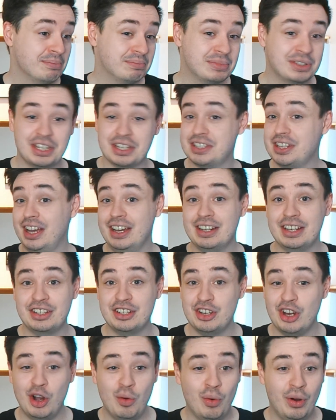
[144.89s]
Decided, you
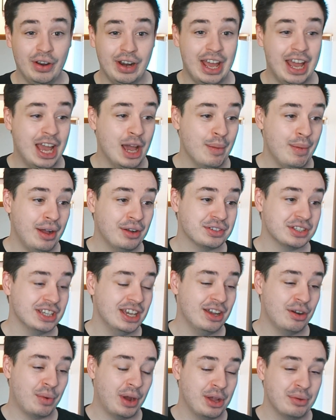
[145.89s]
know what, hey, I'm out
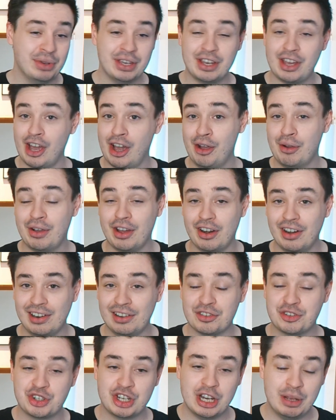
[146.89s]
here, away we go. Got a
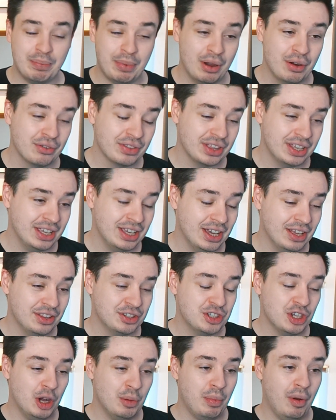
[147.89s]
little chip over the uh, the
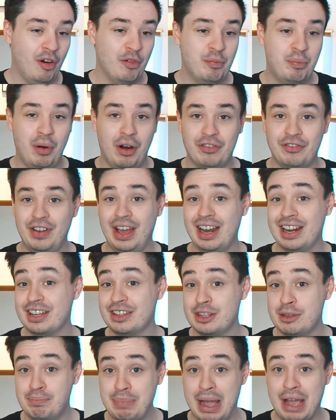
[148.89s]
top of Boffelli
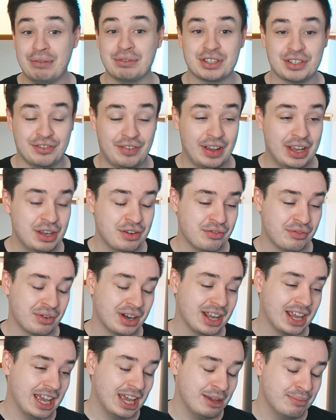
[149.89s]
and the bounce
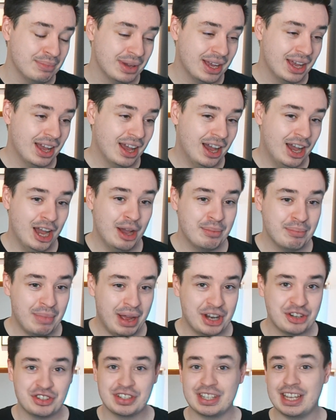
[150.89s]
favouring him, uh,
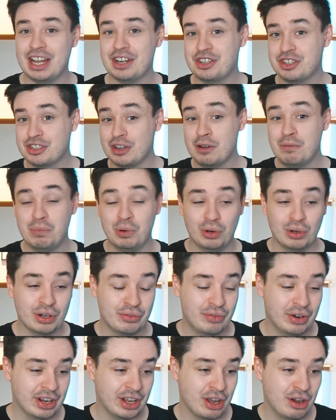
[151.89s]
managing to catch his own ball and
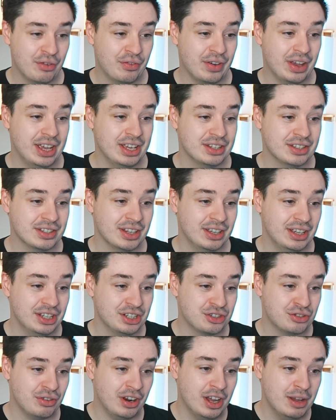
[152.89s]
running over his uh,
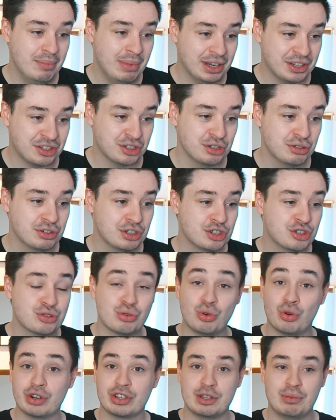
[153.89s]
his try. Matsuda
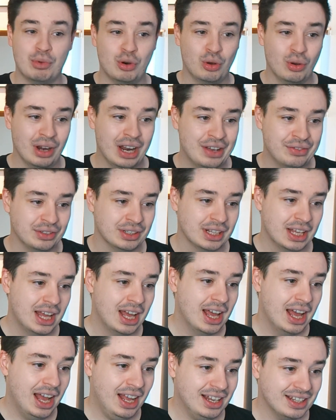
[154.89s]
drawing them all level
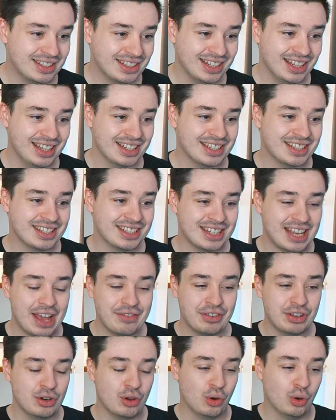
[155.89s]
at uh,
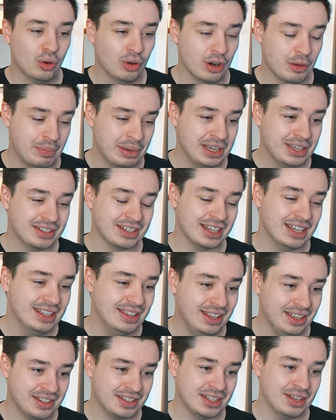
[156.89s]
seven all apiece in
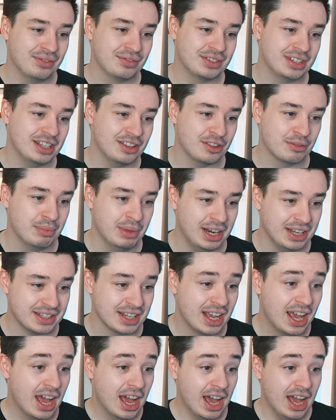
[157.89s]
that seventeenth minute.
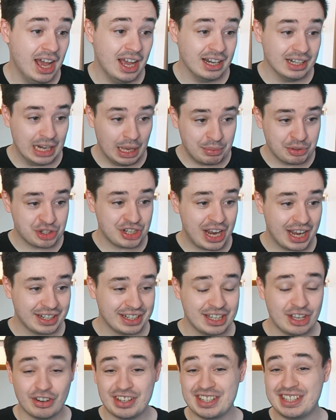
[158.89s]
Uh,
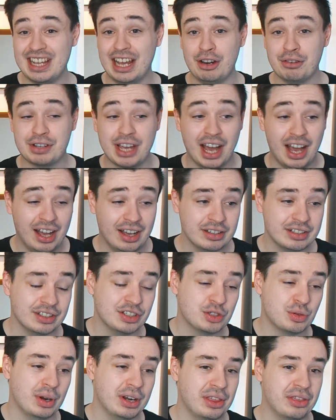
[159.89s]
Labuschagne got his yellow card in the
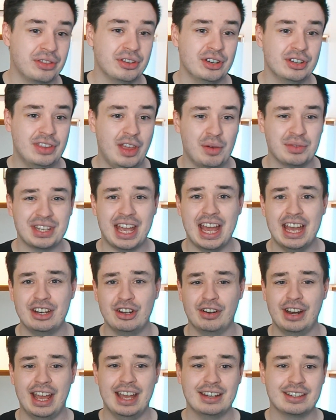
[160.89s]
twenty-third. That was
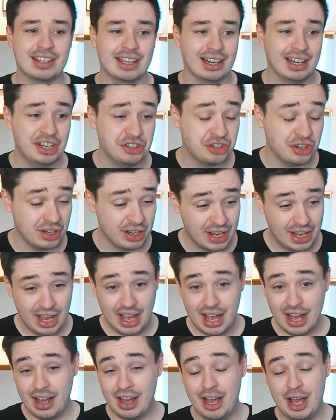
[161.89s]
head-on-head collision.
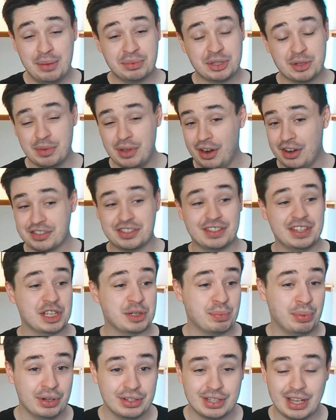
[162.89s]
Um, to be honest, at this
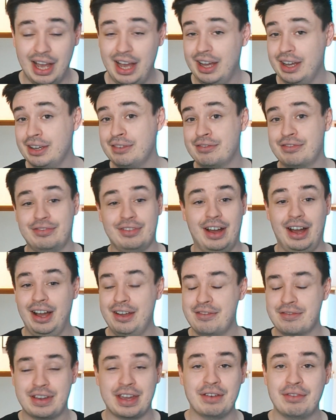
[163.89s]
point, I've
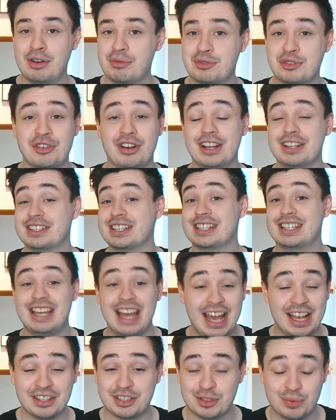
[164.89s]
I've given up trying to
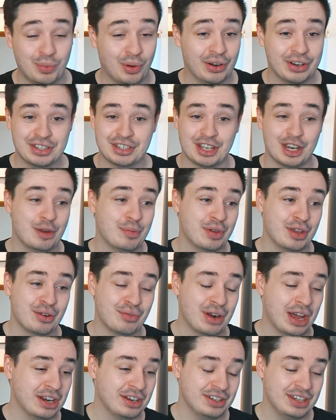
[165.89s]
guess what is going to be a
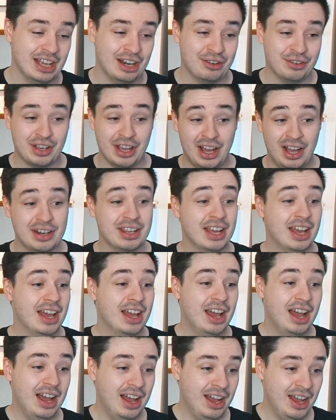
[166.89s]
red and yellow card.
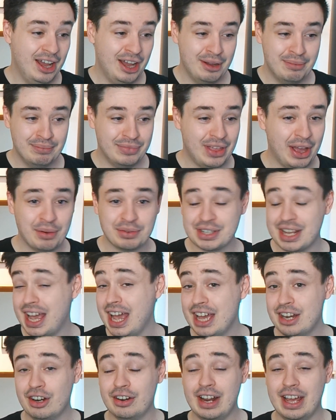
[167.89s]
Um, that was a
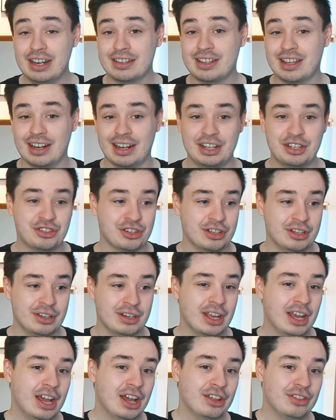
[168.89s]
head-on-head
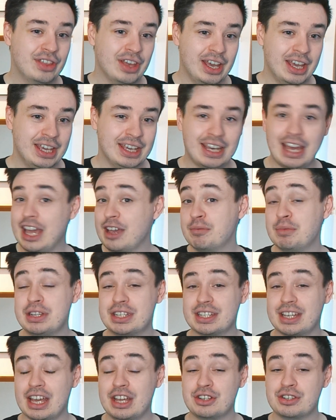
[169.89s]
collision. They gave
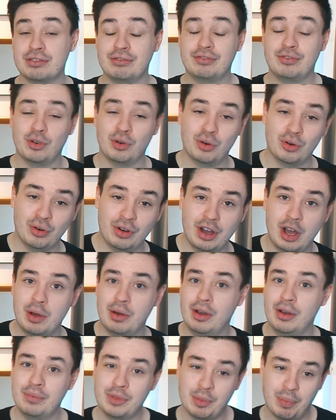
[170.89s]
mitigation for
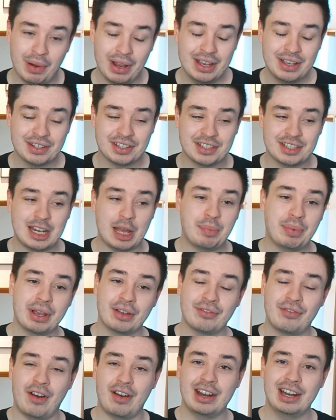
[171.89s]
uh, the player
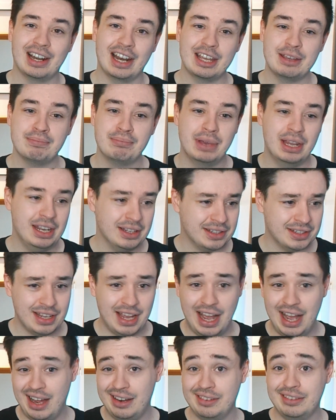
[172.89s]
stepping very late minute,
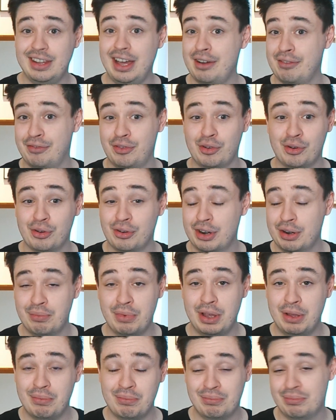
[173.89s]
and that for it,
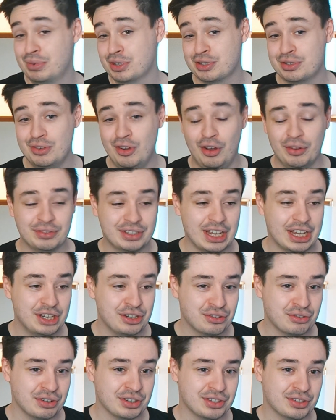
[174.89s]
it was not
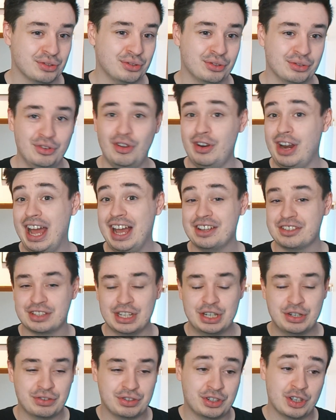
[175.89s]
dangerous, or not as
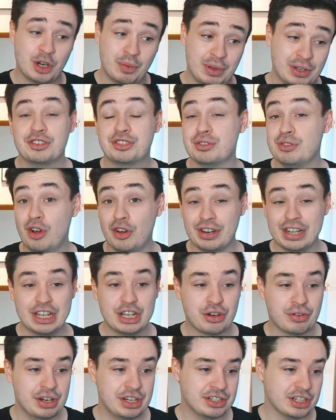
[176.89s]
dangerous could have been, so not
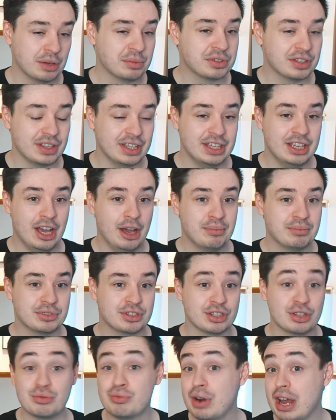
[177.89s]
increased up to the um to
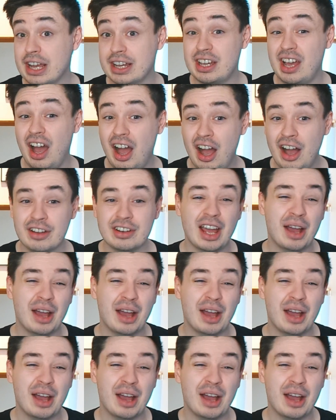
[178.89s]
the red card.